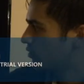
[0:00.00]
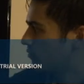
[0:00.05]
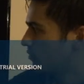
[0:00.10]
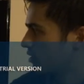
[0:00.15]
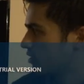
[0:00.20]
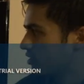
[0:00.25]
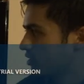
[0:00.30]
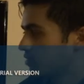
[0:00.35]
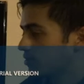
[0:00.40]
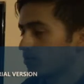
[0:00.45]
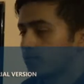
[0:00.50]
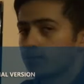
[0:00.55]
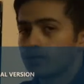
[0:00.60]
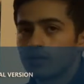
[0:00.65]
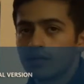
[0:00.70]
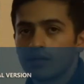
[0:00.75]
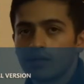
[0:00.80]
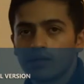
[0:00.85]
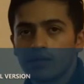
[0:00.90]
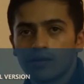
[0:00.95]
image.
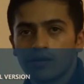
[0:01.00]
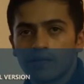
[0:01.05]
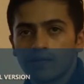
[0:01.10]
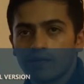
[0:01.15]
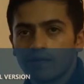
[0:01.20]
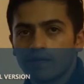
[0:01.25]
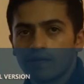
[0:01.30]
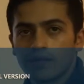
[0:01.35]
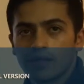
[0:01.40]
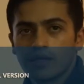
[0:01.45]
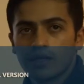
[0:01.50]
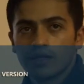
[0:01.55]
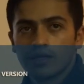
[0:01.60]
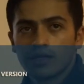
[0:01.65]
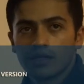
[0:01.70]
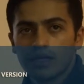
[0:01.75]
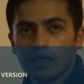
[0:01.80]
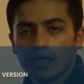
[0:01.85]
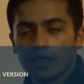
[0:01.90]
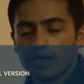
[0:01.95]

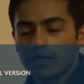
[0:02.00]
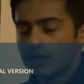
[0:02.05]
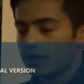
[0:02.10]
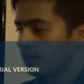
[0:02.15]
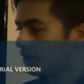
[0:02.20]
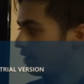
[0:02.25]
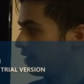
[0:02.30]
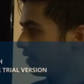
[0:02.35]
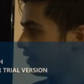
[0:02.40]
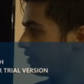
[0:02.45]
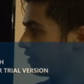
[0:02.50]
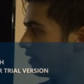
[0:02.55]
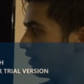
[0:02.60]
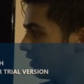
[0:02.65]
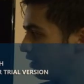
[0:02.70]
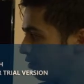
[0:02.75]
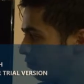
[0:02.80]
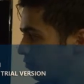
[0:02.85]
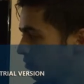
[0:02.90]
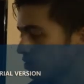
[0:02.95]
In
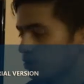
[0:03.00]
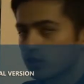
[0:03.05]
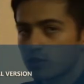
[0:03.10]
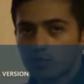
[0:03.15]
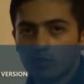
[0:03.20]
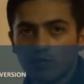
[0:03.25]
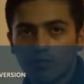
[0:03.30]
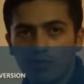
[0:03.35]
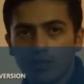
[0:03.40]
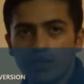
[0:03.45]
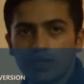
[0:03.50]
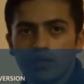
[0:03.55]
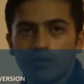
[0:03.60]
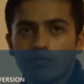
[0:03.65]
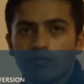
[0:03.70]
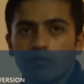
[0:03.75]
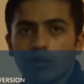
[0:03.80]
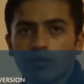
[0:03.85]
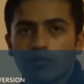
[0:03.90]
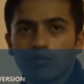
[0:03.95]
the image B,
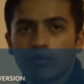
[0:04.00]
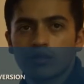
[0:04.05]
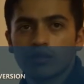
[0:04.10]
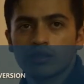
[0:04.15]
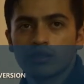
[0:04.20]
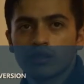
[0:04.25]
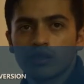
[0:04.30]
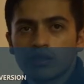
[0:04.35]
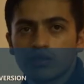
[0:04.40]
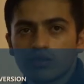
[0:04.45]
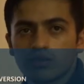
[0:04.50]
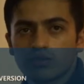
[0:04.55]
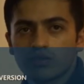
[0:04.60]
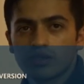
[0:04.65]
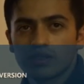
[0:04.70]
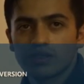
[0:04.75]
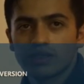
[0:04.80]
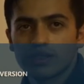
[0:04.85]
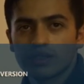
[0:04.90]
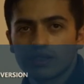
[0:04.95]
we are going to
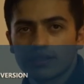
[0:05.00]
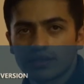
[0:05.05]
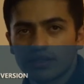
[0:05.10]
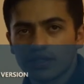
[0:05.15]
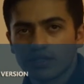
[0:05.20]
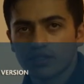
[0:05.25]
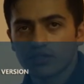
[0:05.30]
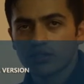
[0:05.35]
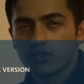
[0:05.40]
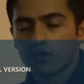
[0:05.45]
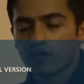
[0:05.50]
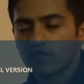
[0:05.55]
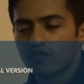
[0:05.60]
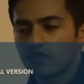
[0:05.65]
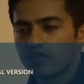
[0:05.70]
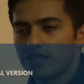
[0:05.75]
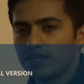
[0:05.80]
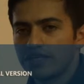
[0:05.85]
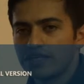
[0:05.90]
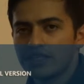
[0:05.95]
see the detection
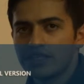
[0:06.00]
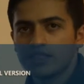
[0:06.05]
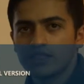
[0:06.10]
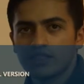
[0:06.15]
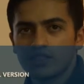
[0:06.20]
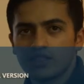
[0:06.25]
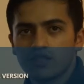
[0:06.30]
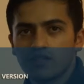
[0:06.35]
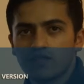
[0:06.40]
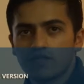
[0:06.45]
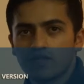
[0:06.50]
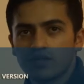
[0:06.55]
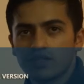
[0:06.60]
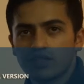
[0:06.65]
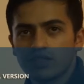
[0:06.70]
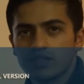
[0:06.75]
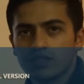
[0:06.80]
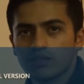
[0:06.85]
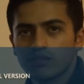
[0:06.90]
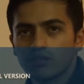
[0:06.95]
of the eGFP
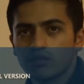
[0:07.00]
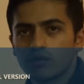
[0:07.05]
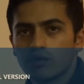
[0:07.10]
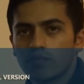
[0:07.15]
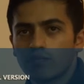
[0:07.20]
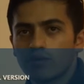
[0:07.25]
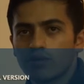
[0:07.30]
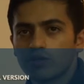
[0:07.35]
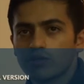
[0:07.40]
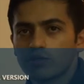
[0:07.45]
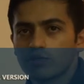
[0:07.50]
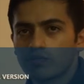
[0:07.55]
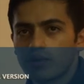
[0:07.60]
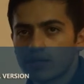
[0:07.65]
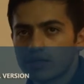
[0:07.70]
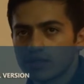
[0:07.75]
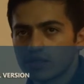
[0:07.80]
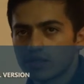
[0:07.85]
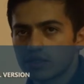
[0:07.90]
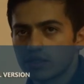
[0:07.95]
gene during virus
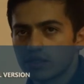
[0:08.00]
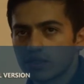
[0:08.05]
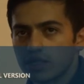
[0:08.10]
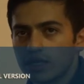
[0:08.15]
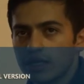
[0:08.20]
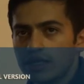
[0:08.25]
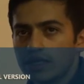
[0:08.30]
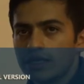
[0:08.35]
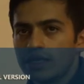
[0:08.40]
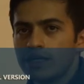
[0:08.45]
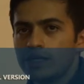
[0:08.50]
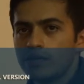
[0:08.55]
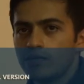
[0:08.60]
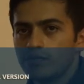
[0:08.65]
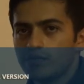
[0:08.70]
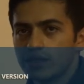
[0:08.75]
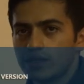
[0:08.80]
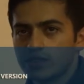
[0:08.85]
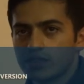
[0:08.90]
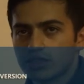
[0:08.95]
passage in
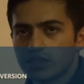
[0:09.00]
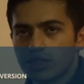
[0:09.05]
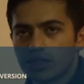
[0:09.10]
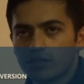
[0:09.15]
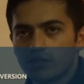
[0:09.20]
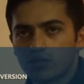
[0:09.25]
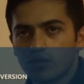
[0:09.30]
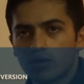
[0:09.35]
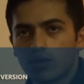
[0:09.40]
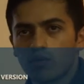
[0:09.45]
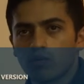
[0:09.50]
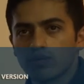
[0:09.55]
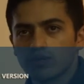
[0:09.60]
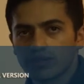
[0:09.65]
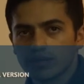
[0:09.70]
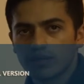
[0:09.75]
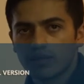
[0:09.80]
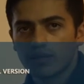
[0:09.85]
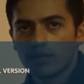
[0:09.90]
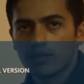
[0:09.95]
BHK21
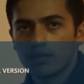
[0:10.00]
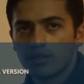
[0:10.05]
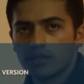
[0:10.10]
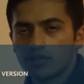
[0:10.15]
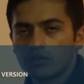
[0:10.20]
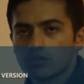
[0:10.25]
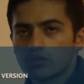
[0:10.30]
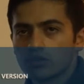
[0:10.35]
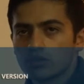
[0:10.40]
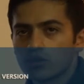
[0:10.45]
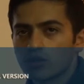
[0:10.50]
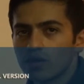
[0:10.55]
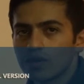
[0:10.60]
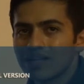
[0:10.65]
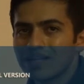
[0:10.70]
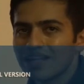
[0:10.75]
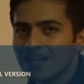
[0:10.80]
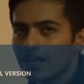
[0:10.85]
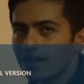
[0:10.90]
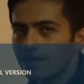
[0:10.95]
cell.
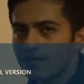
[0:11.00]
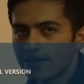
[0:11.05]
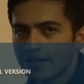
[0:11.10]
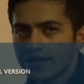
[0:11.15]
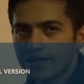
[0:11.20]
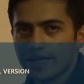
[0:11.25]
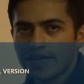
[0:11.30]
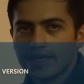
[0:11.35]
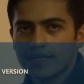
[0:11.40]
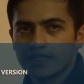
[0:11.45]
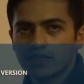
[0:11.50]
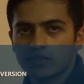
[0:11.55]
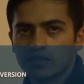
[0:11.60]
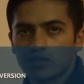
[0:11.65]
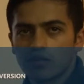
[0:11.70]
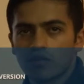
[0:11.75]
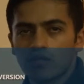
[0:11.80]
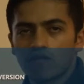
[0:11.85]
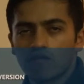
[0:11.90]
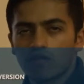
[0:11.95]
Total RNAs
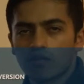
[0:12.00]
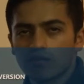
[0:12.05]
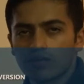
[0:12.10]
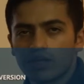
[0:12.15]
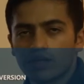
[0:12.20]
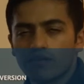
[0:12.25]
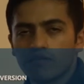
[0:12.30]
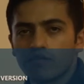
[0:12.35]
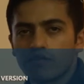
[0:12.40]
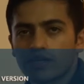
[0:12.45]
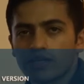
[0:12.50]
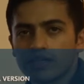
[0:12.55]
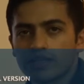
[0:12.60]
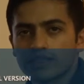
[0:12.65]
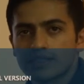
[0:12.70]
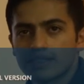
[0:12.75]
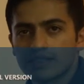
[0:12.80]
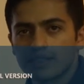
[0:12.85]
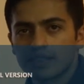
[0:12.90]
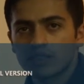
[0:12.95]
from the
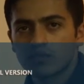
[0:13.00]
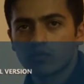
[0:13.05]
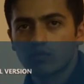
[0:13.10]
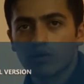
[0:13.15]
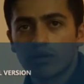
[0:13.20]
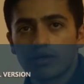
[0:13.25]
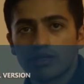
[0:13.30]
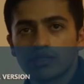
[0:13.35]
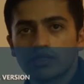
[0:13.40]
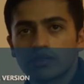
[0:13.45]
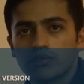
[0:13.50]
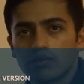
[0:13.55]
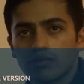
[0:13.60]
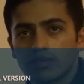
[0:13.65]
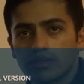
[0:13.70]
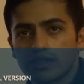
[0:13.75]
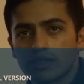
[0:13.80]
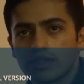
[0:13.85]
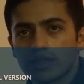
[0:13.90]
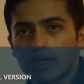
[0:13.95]
infected cells were
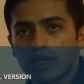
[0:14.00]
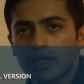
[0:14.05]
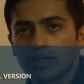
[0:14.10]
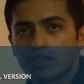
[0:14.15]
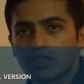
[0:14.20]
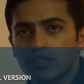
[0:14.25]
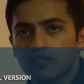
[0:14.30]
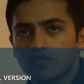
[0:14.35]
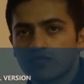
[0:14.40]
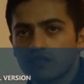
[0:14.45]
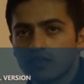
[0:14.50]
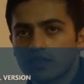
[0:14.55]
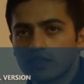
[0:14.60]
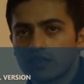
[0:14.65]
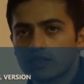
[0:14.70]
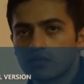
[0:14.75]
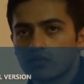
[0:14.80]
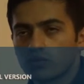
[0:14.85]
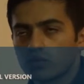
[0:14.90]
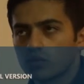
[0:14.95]
extracted and
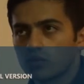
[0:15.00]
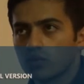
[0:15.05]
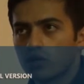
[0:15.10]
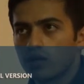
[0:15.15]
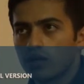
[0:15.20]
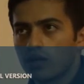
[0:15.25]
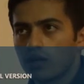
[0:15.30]
subjected to